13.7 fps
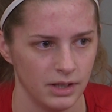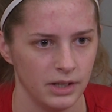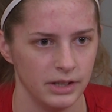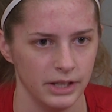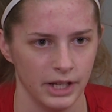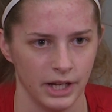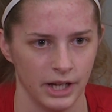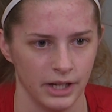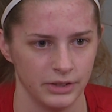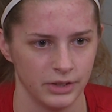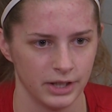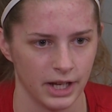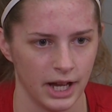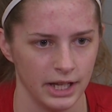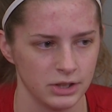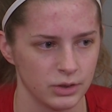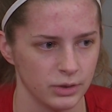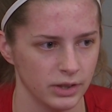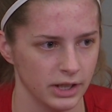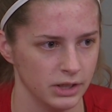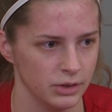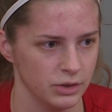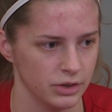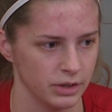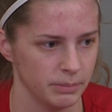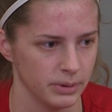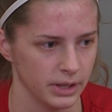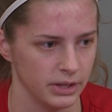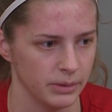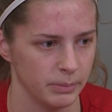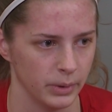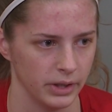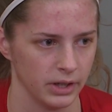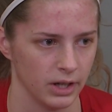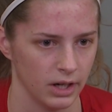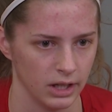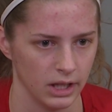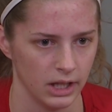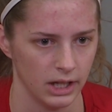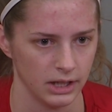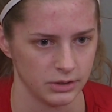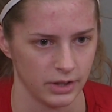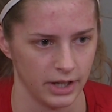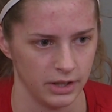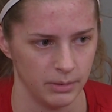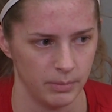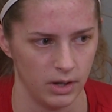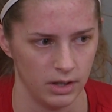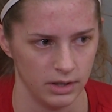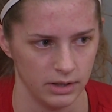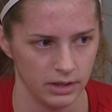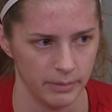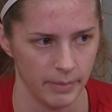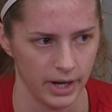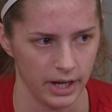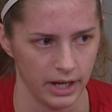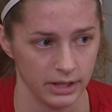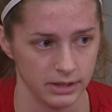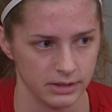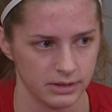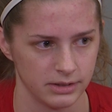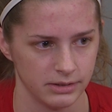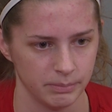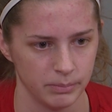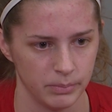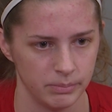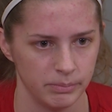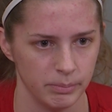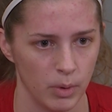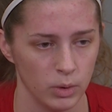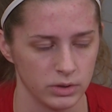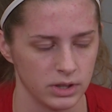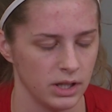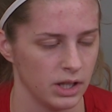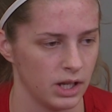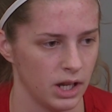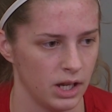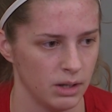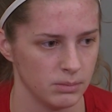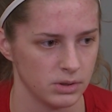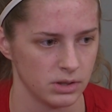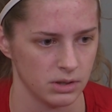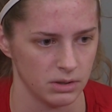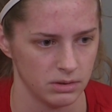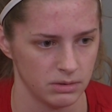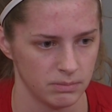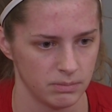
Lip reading: Yeah, during high school I usually played the point guard a lot, so I had the ball in my hands most of the game. So.